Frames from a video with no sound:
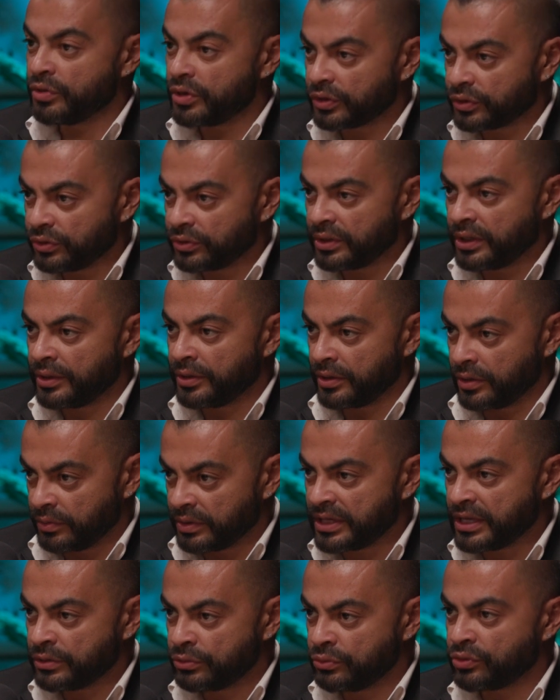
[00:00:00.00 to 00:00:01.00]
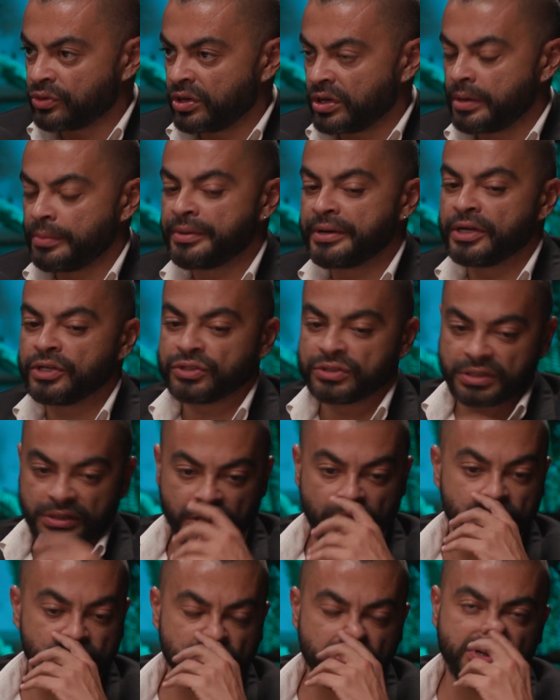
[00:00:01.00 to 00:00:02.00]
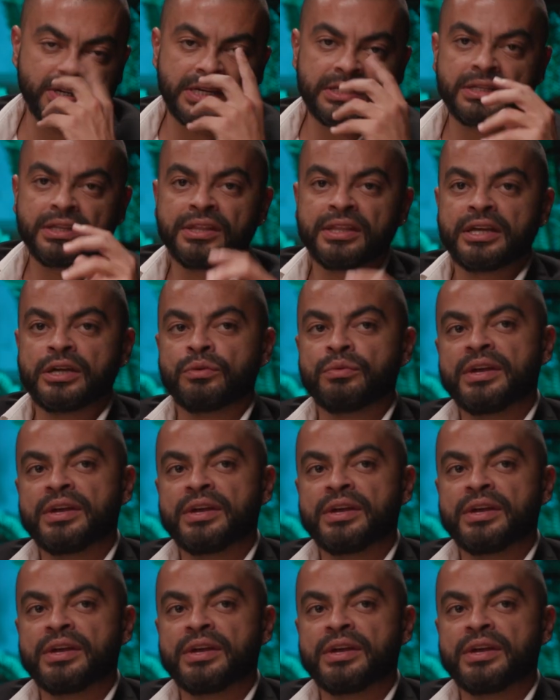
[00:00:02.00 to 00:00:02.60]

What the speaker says: work together. We can do collaboration. It's already there.